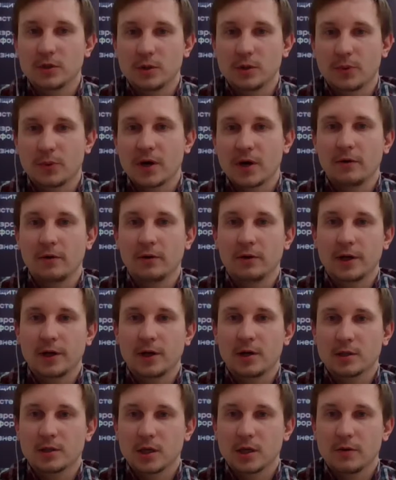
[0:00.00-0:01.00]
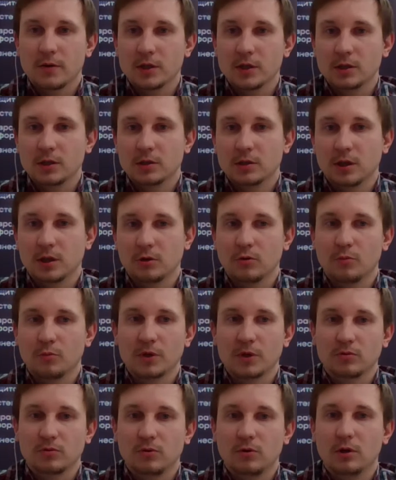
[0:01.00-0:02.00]
And if you design it in a proper
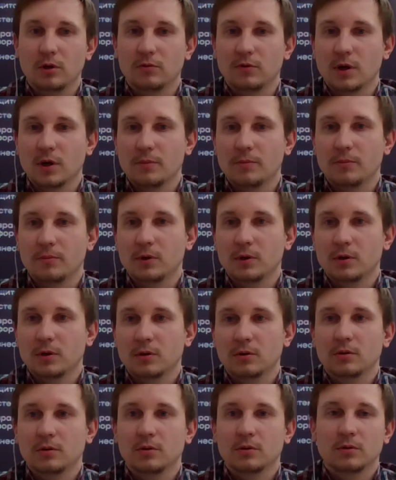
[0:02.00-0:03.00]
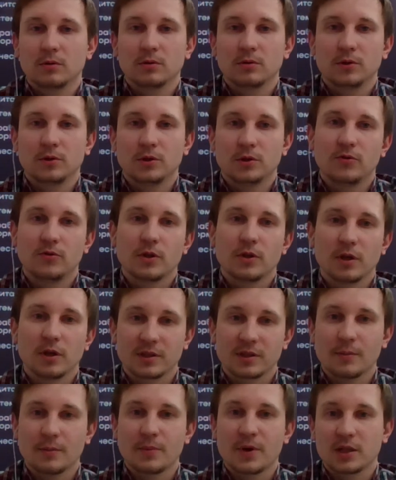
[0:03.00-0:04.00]
way, if you implement it
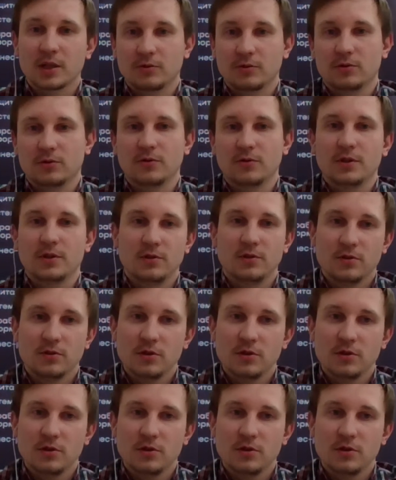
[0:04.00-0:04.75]
properly, it